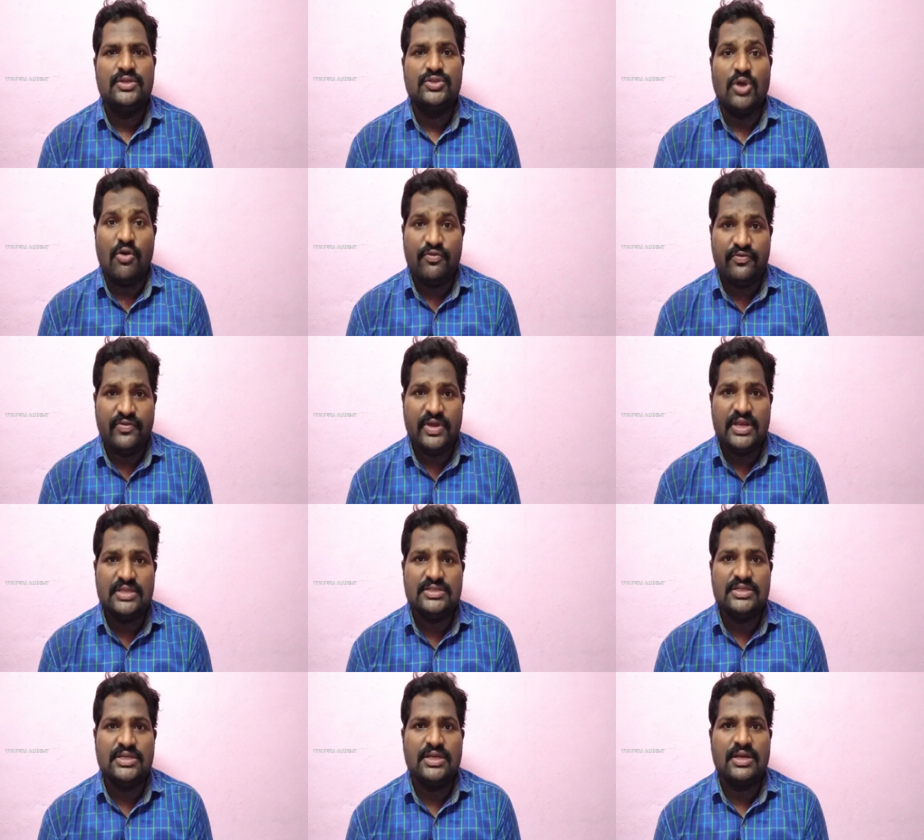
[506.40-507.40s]
software
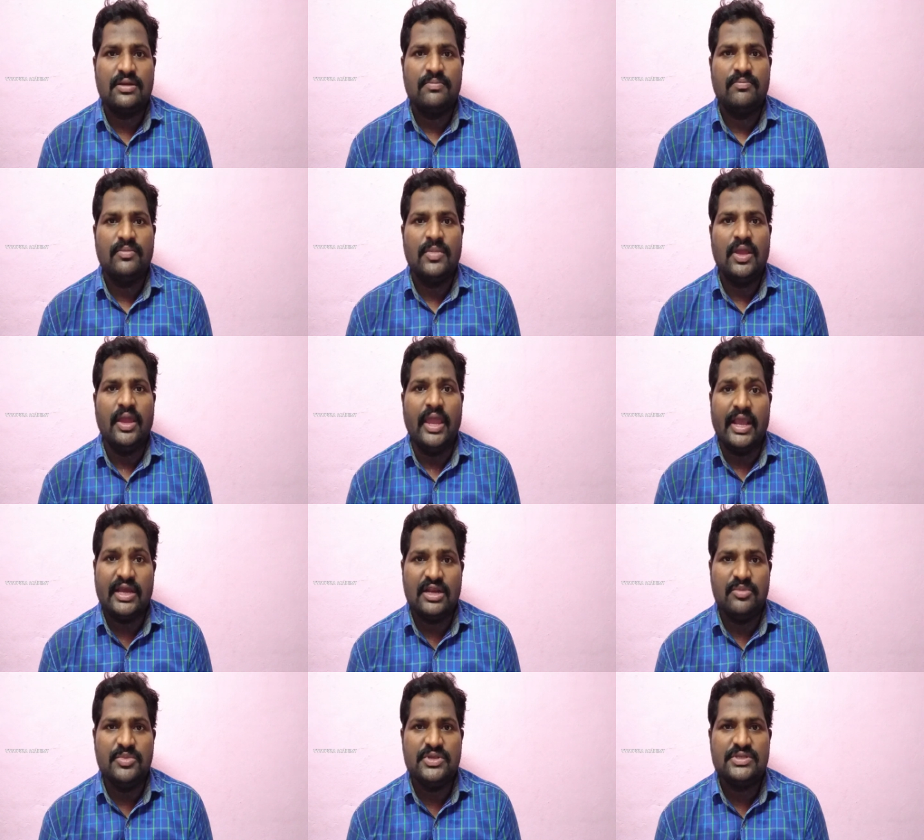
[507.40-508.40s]
engineer,
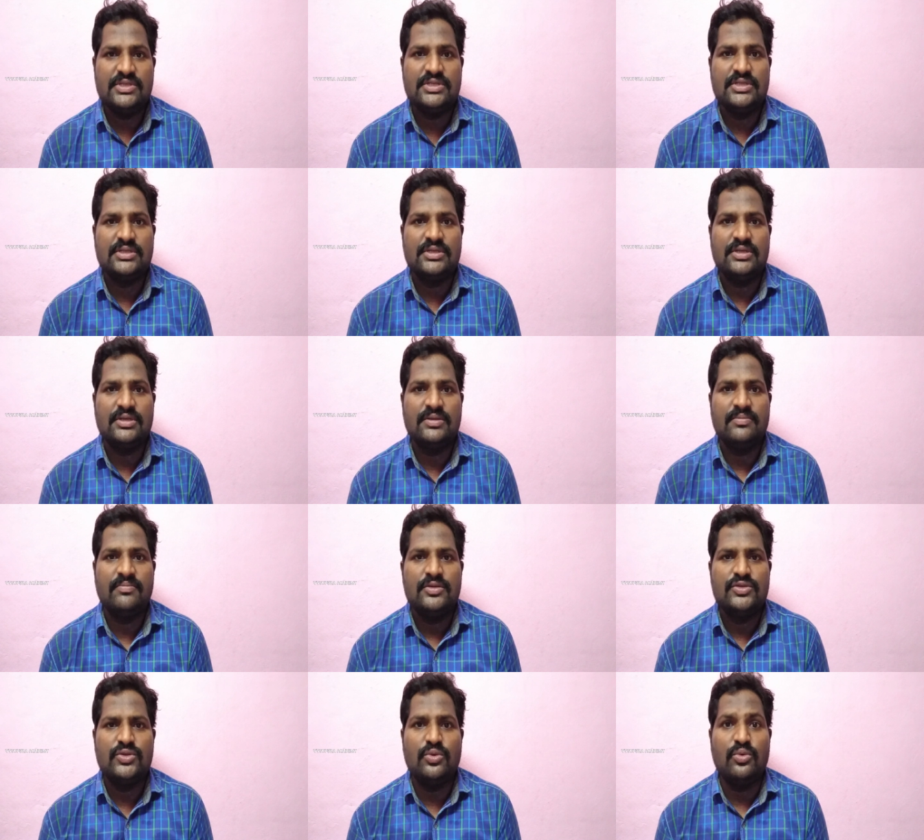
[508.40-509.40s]
economist.
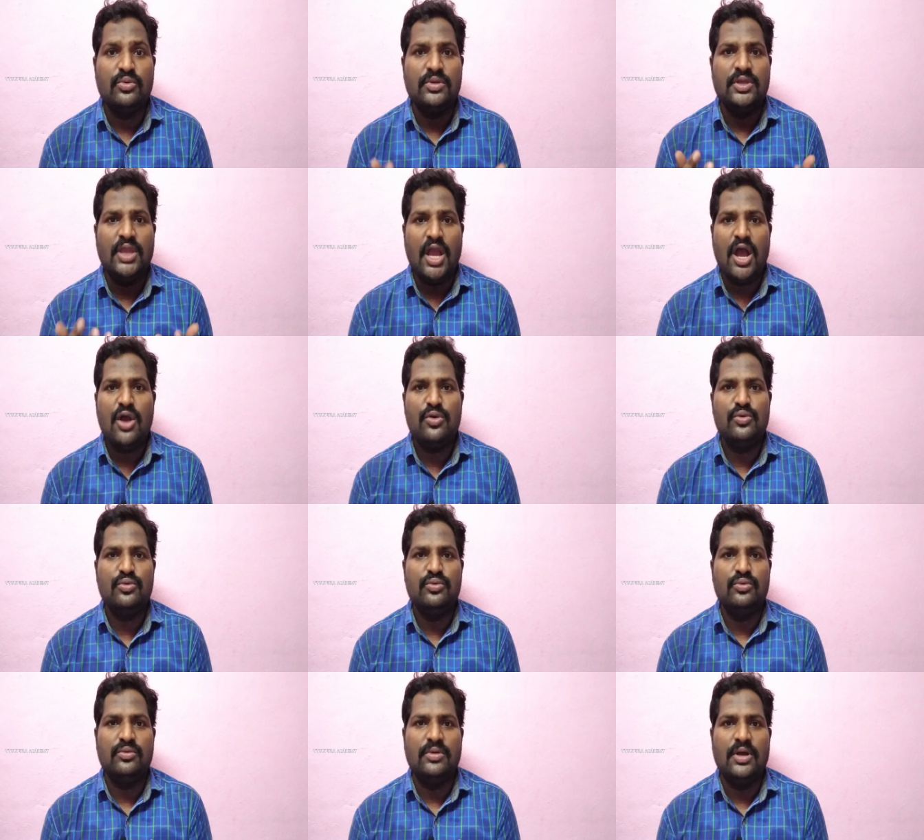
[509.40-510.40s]
So
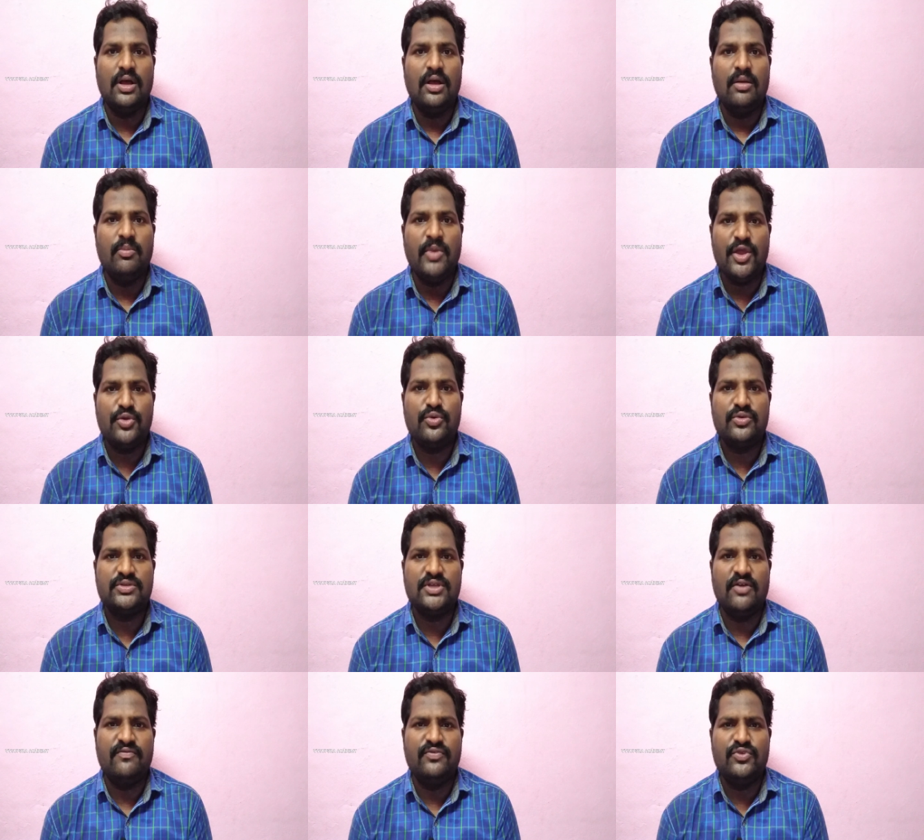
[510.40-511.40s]
Yahoo,
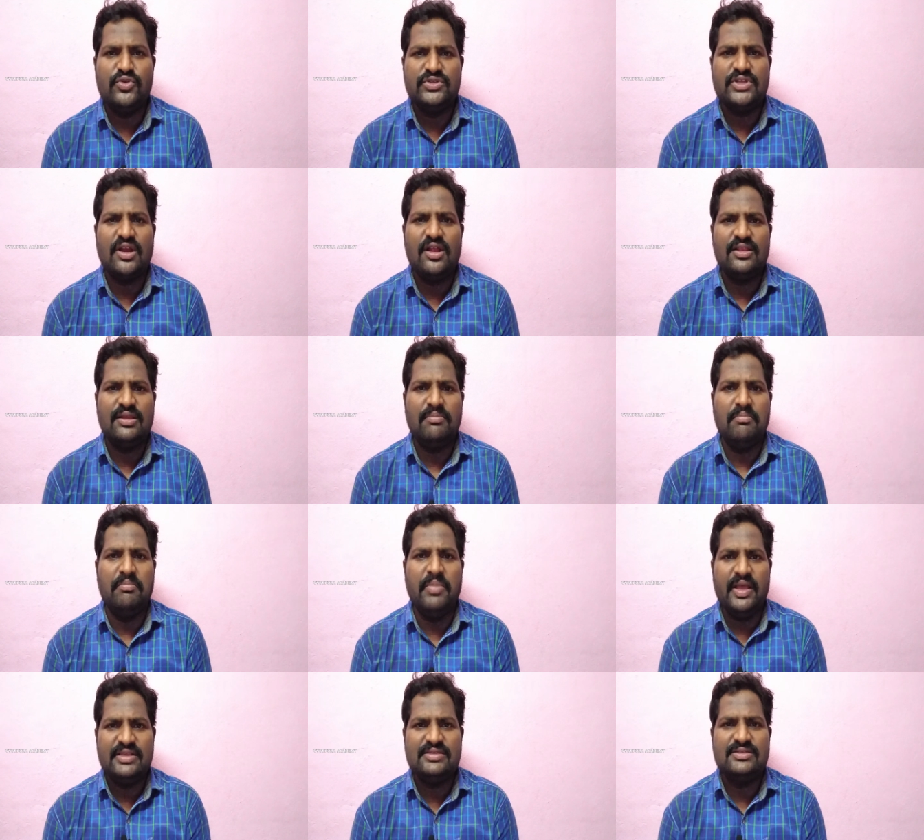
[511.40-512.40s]
Microsoft, those are all the
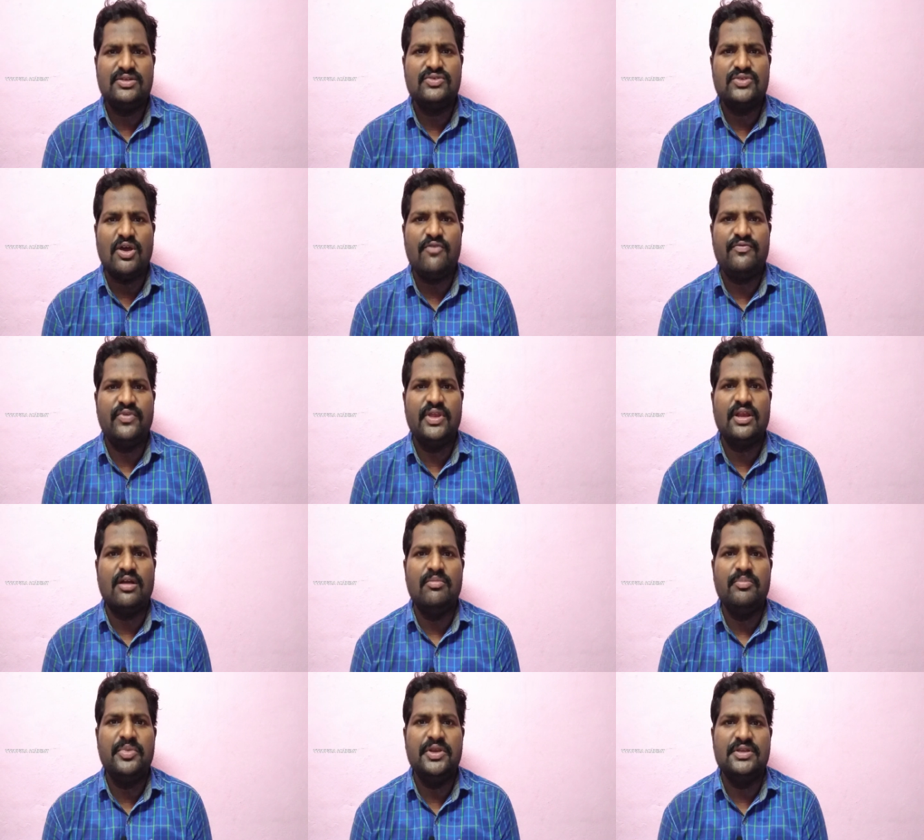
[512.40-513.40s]
best software
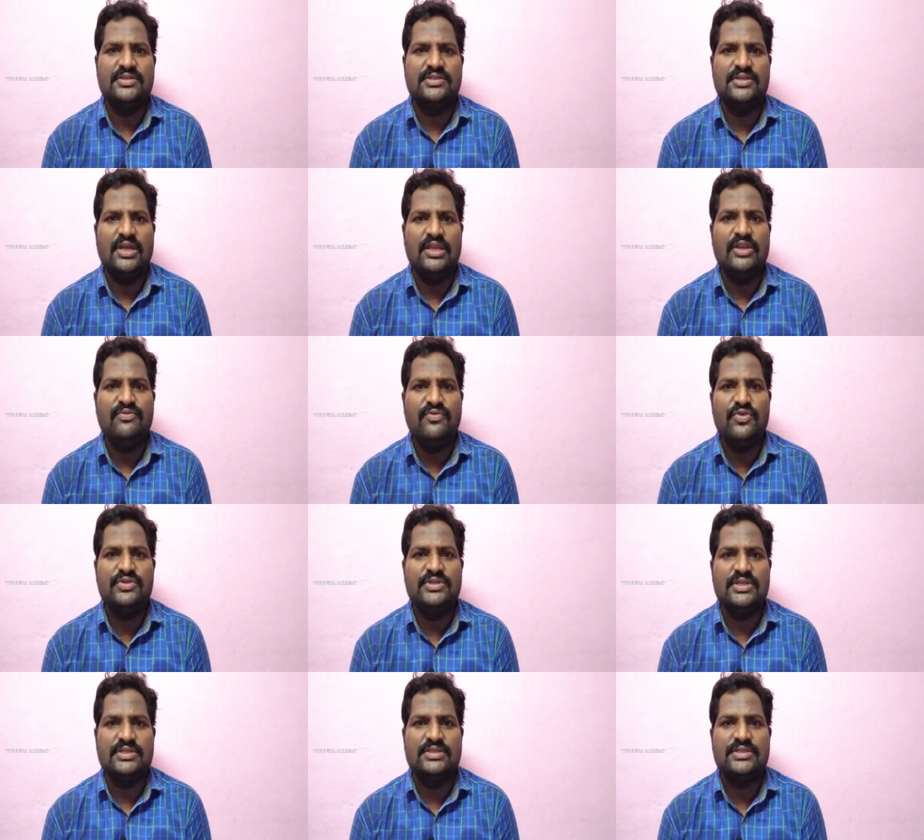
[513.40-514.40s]
companies.
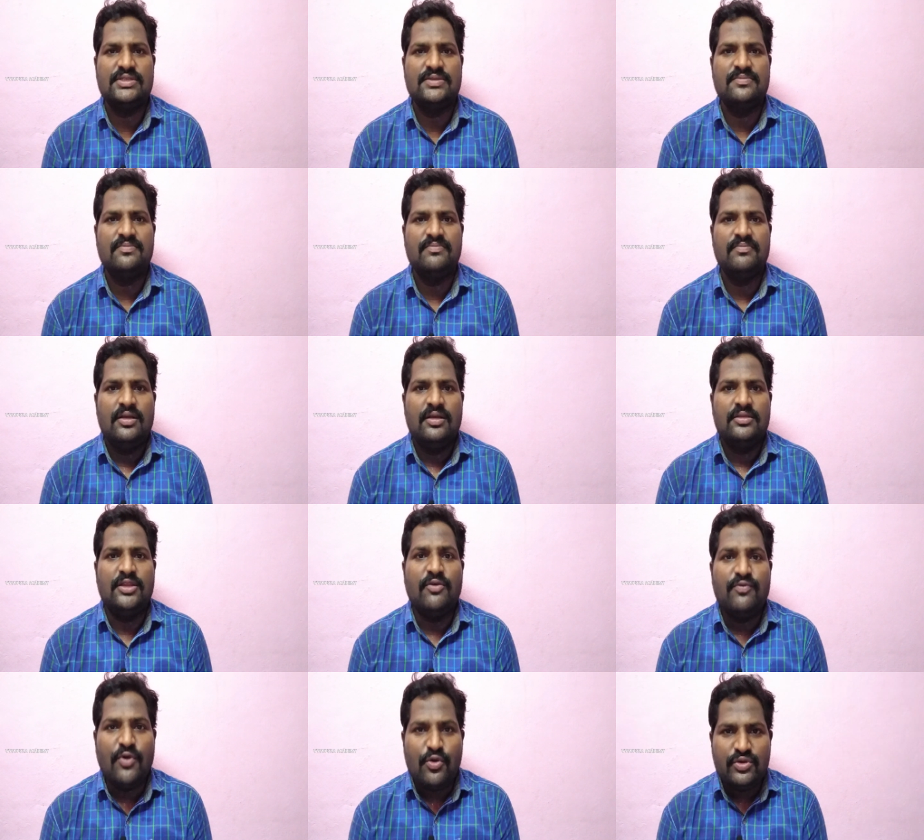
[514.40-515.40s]
Infosys,
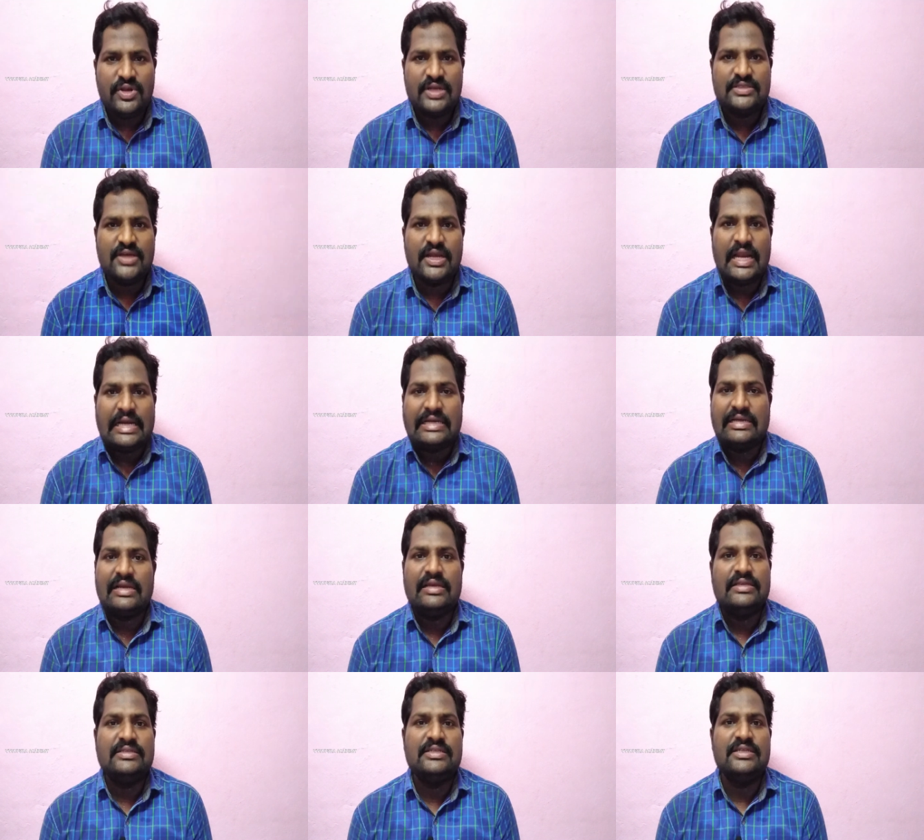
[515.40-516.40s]
the founders are
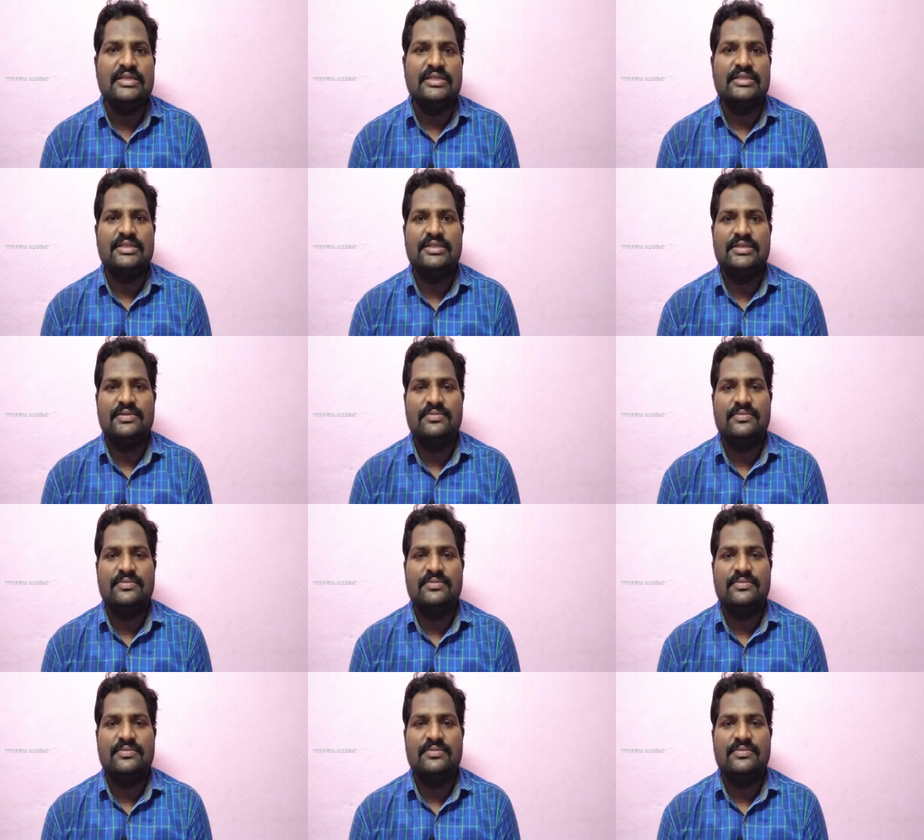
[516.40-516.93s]
electrical engineers.